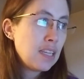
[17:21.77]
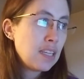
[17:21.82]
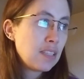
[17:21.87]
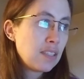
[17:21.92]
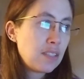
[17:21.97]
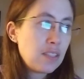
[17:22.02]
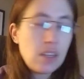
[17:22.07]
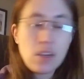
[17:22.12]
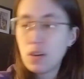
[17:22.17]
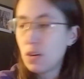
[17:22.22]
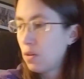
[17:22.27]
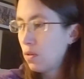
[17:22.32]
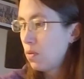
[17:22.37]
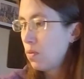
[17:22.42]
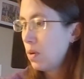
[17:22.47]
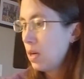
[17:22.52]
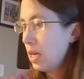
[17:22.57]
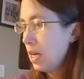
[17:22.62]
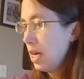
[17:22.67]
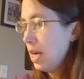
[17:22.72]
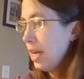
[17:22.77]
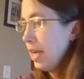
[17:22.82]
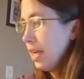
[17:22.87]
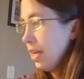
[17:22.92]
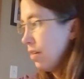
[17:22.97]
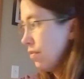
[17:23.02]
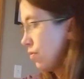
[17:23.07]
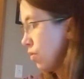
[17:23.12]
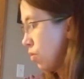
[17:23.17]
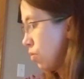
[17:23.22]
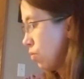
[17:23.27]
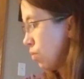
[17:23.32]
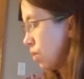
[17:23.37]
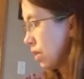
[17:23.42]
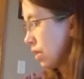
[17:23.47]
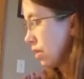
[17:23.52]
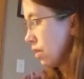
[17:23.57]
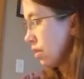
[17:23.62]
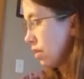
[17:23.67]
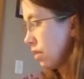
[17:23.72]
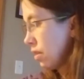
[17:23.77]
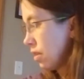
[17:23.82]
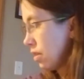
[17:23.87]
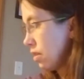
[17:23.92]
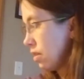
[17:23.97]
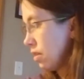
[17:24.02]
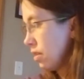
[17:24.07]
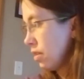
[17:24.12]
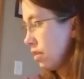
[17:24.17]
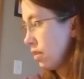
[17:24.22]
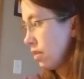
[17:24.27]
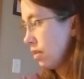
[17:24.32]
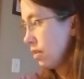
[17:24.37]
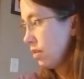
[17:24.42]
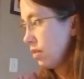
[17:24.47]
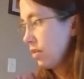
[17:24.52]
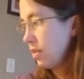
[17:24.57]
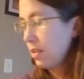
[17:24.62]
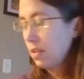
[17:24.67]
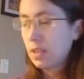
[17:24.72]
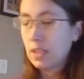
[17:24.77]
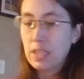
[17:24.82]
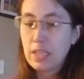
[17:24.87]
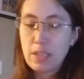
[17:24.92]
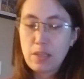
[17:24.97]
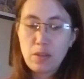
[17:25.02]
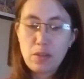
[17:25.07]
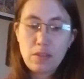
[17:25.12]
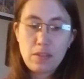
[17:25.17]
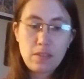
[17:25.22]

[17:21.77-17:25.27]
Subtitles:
so I have one little, like,